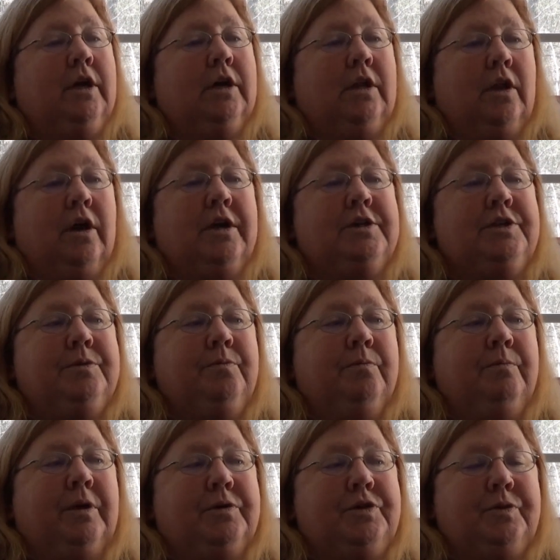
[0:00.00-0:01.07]
Clark's
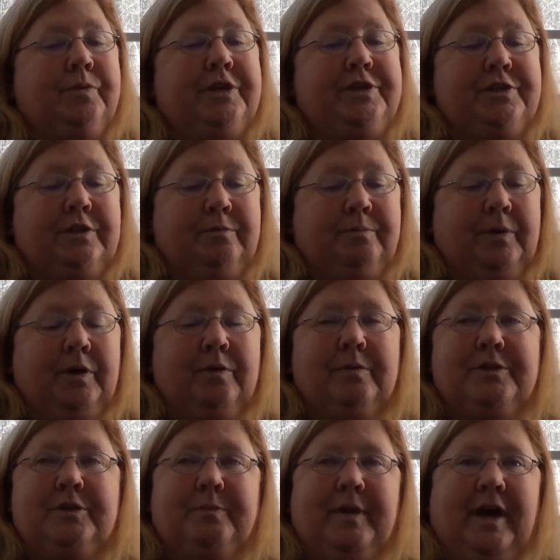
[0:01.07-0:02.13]
most recent book
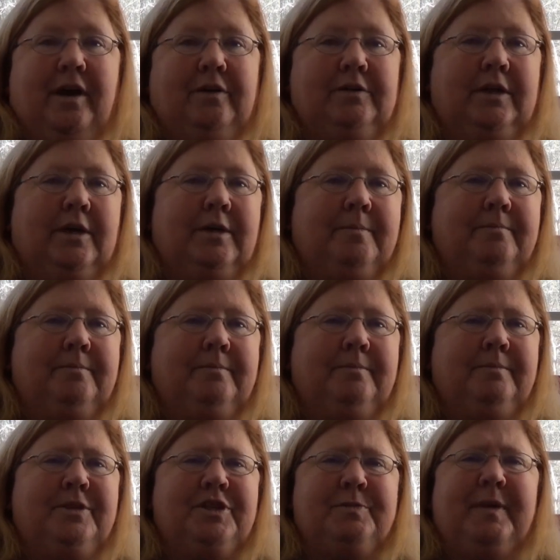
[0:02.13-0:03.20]
was about um,
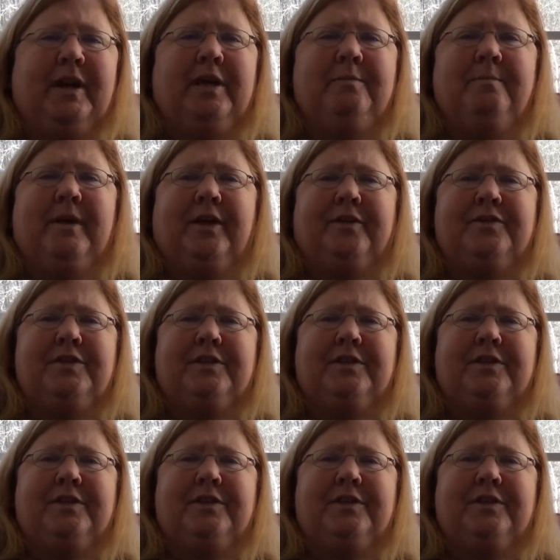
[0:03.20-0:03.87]
dispelling myths.